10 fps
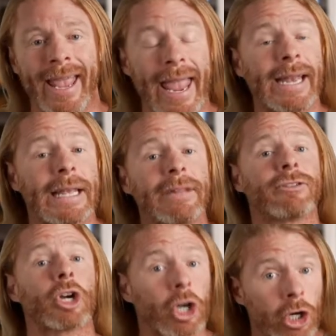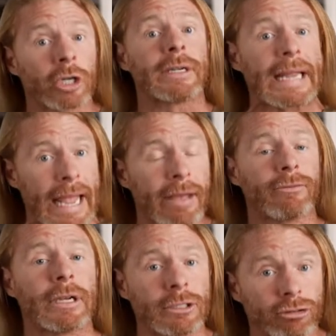and he's earned
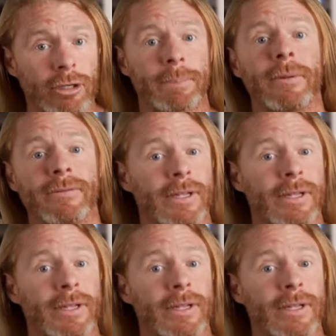every drip of